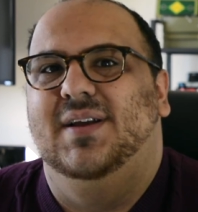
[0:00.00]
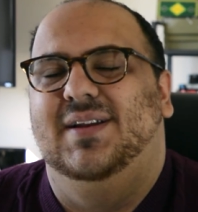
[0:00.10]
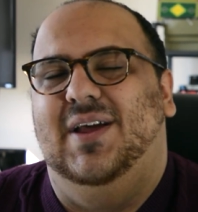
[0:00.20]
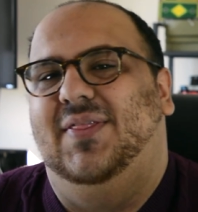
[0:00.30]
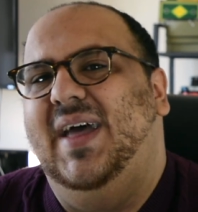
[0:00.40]

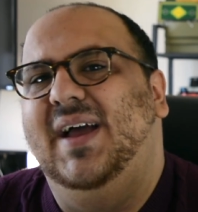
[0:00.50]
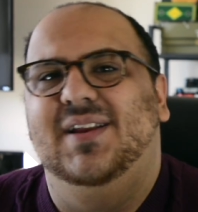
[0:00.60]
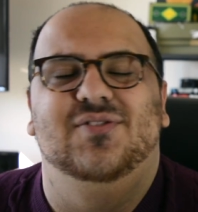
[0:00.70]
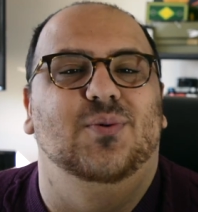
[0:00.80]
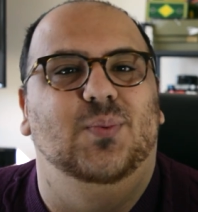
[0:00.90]
Now that
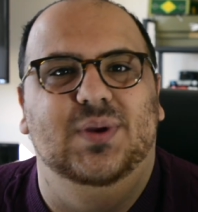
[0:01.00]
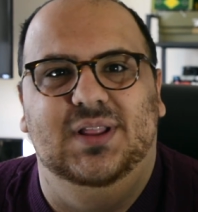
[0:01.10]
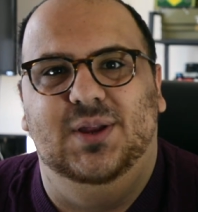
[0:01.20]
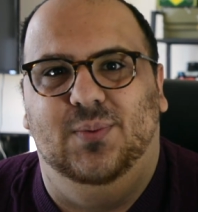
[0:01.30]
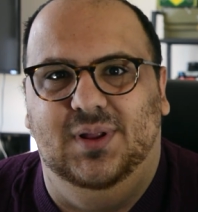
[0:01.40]
is a
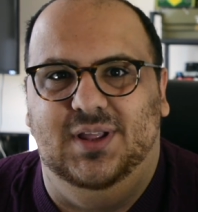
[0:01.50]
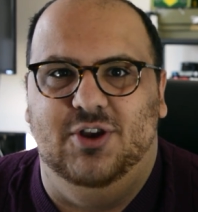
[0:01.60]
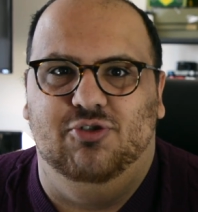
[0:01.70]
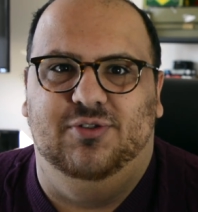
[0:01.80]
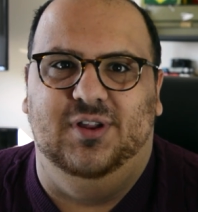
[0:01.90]
really
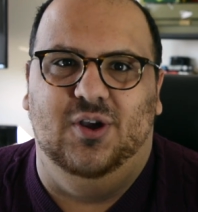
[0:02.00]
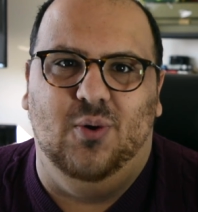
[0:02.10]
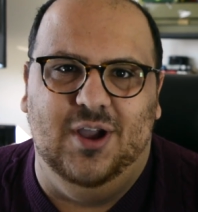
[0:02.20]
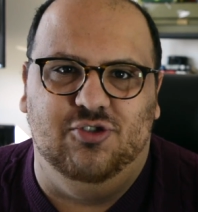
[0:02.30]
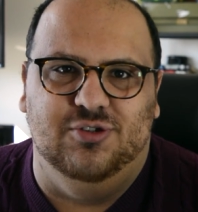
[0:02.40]
interesting
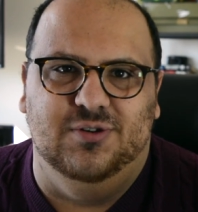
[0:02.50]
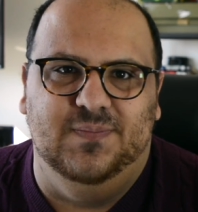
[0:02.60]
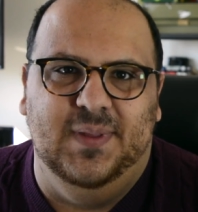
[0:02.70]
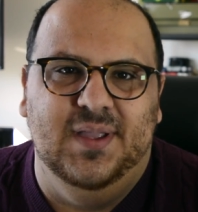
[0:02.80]
question.